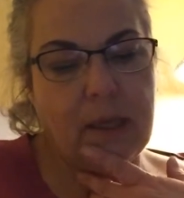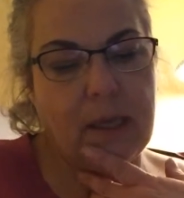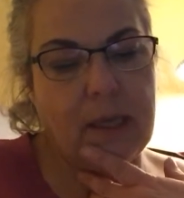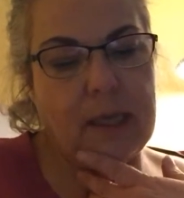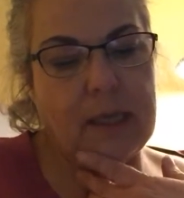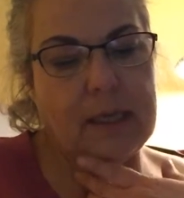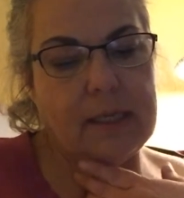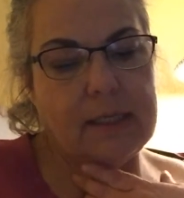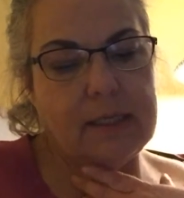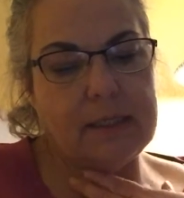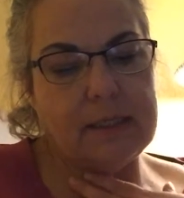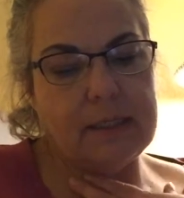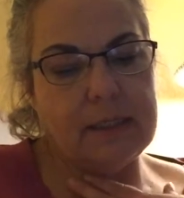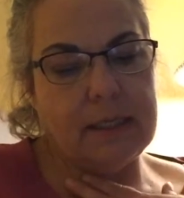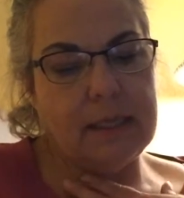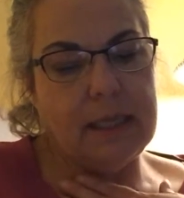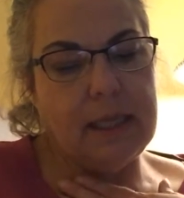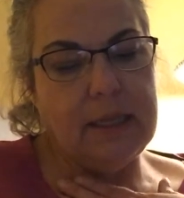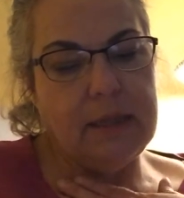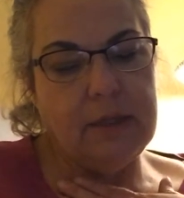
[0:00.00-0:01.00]
and
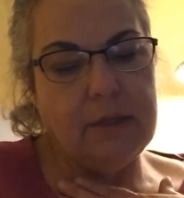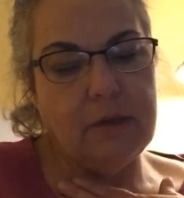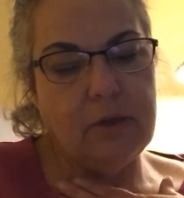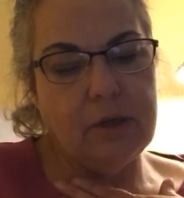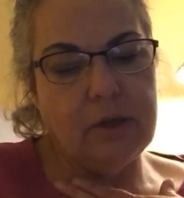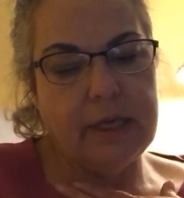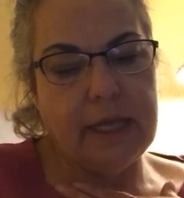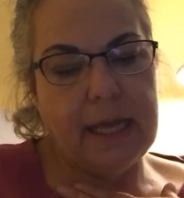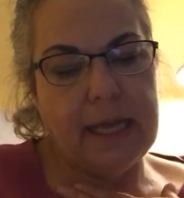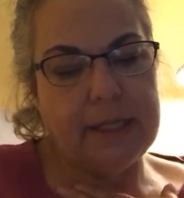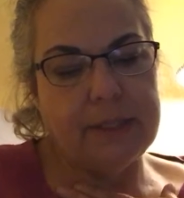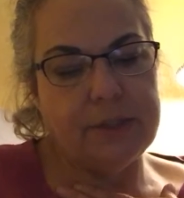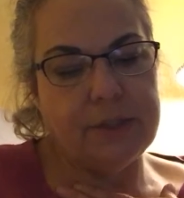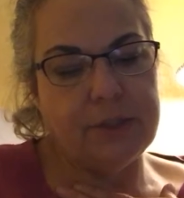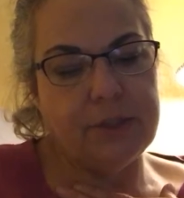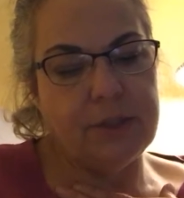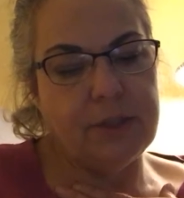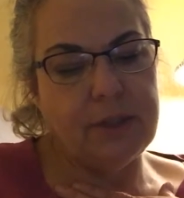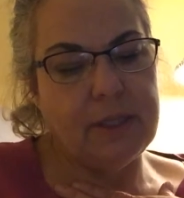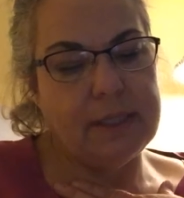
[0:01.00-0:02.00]
look
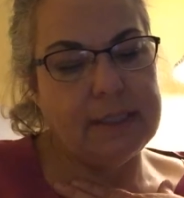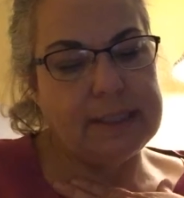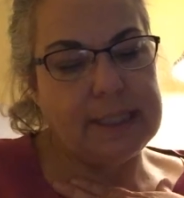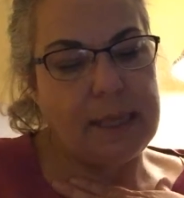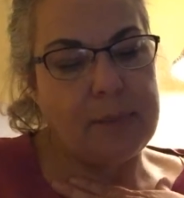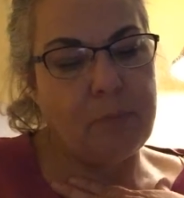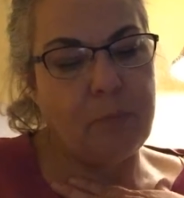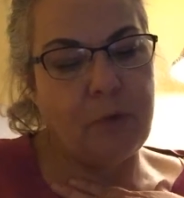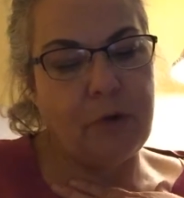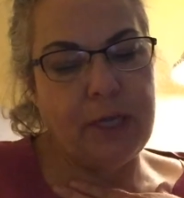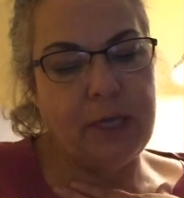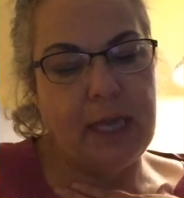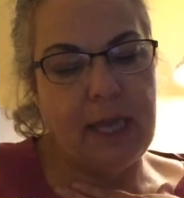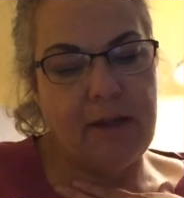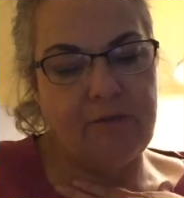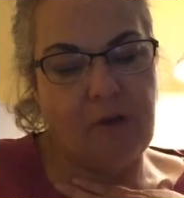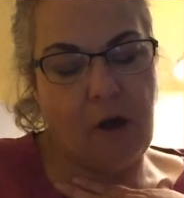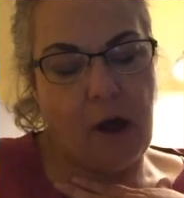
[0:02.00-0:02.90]
under the summary of